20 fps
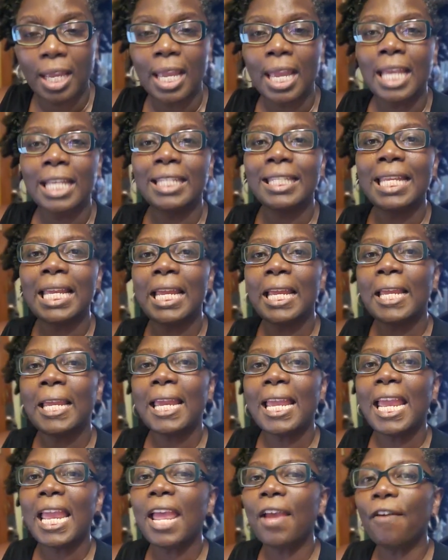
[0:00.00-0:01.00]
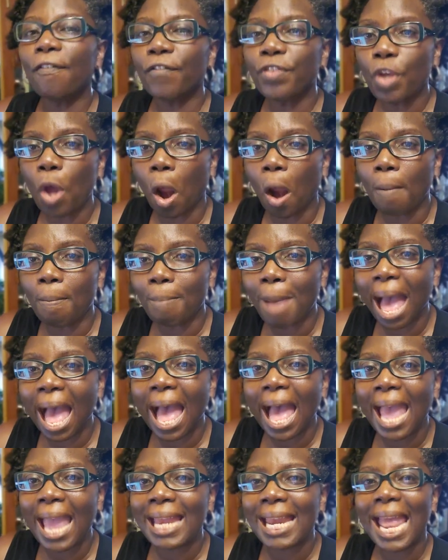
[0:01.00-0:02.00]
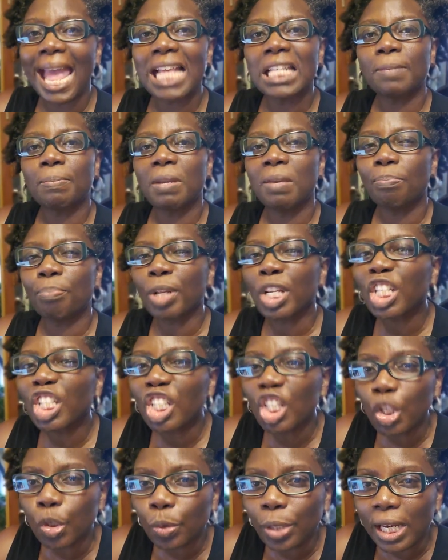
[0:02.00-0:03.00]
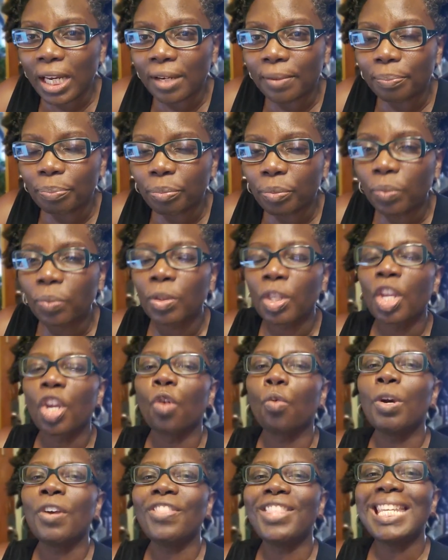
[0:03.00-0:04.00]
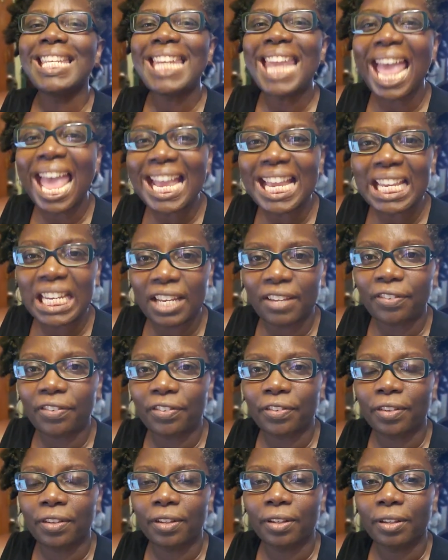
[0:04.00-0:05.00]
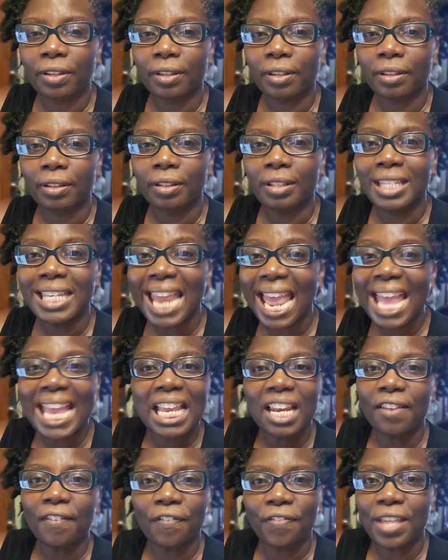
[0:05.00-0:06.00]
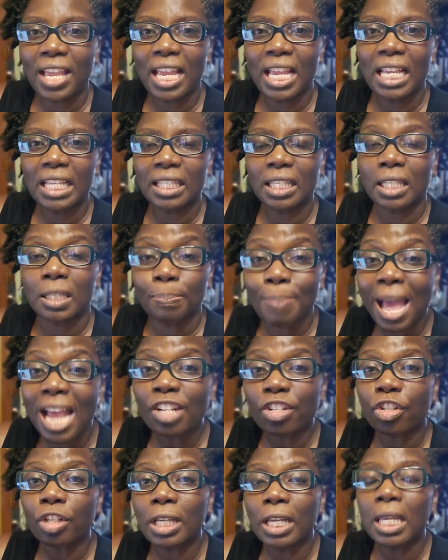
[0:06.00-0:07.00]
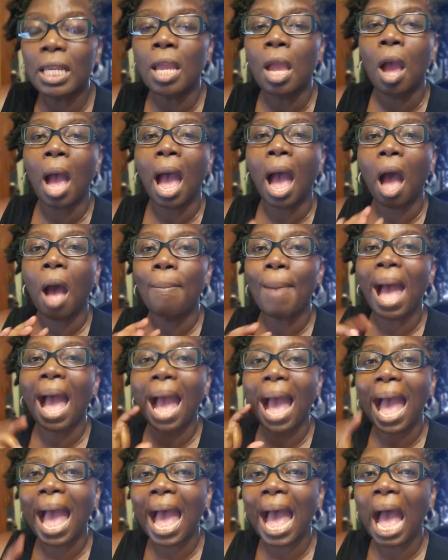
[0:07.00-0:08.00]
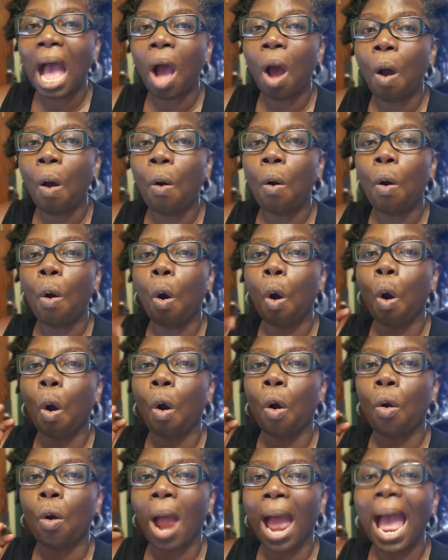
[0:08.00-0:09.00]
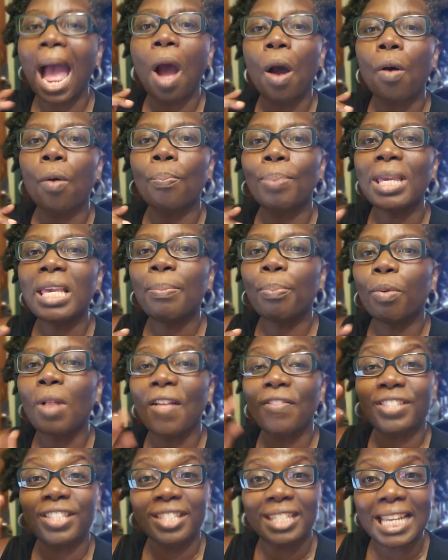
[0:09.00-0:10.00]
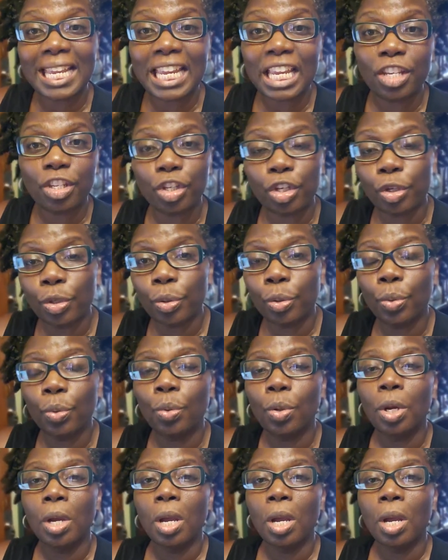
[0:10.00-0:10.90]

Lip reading: See, if your mind has been polluted with negative things, especially about how people have seen you.